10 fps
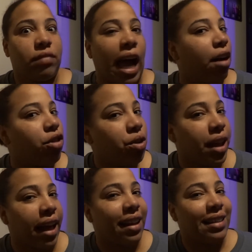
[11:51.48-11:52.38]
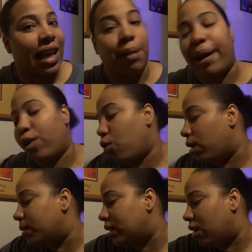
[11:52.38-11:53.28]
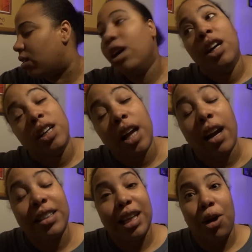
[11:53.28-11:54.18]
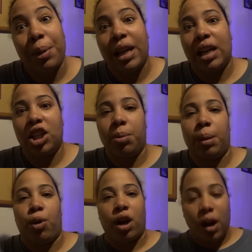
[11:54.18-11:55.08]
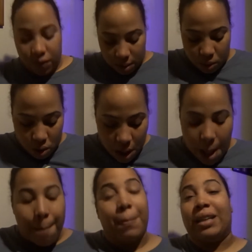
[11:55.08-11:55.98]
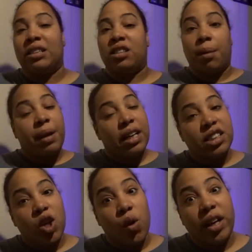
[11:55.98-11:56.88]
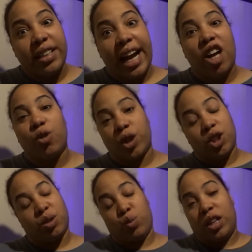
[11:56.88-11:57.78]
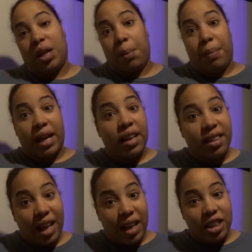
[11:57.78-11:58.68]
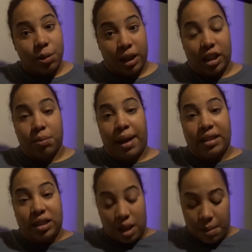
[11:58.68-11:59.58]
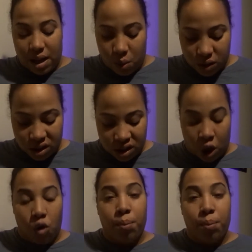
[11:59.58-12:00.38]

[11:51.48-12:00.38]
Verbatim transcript: I don't do that. That's out of my norm. So y'all can tell I'm getting a little bit more comfortable. My stomach is going down, which is one of the big things, because my stomach was so